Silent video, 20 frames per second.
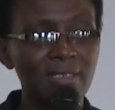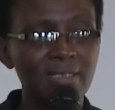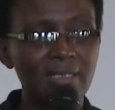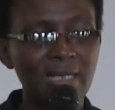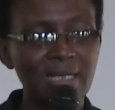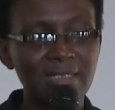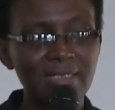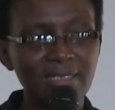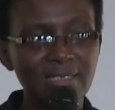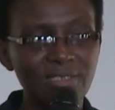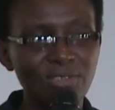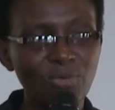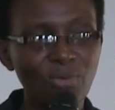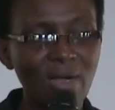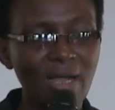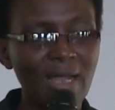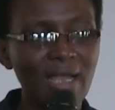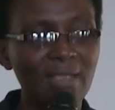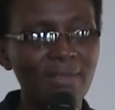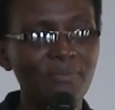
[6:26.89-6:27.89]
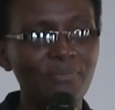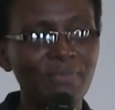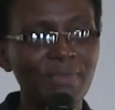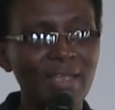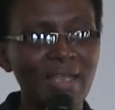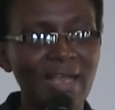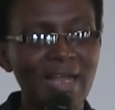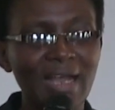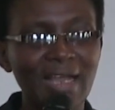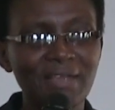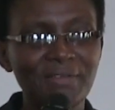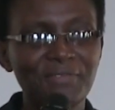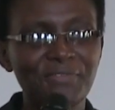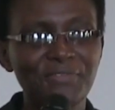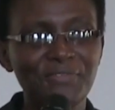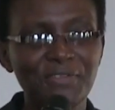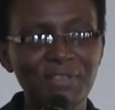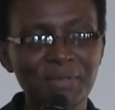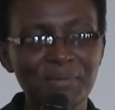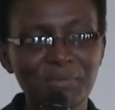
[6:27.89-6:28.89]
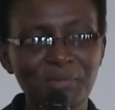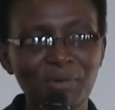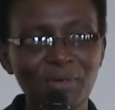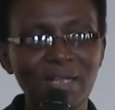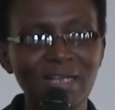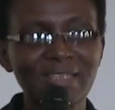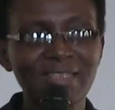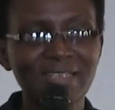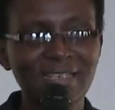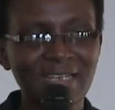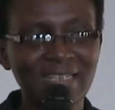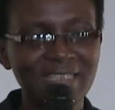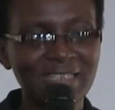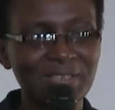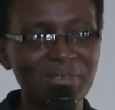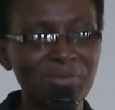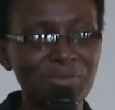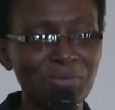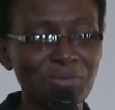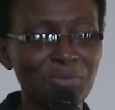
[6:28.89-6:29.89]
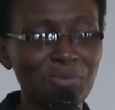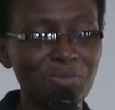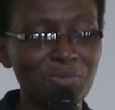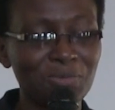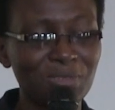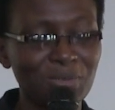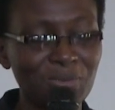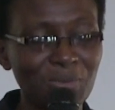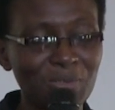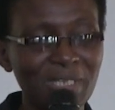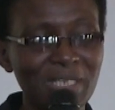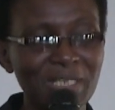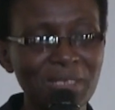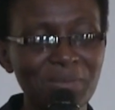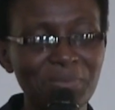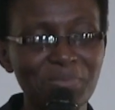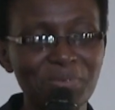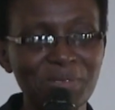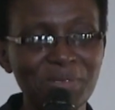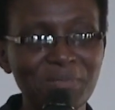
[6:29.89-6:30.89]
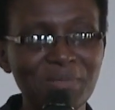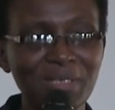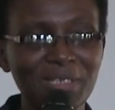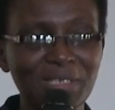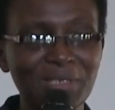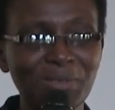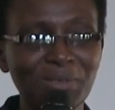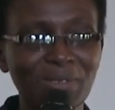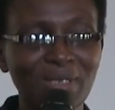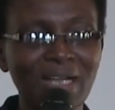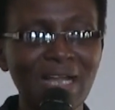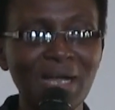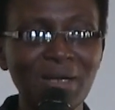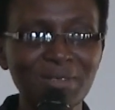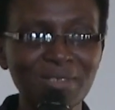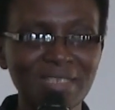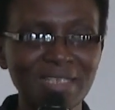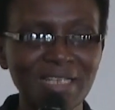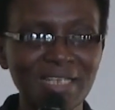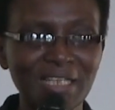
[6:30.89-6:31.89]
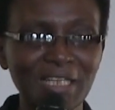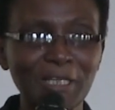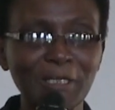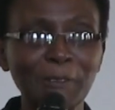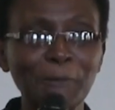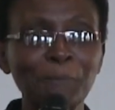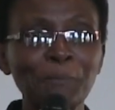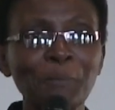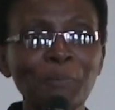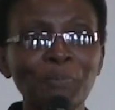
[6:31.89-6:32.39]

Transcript: That is why I feel more attracted to doing premarital counseling.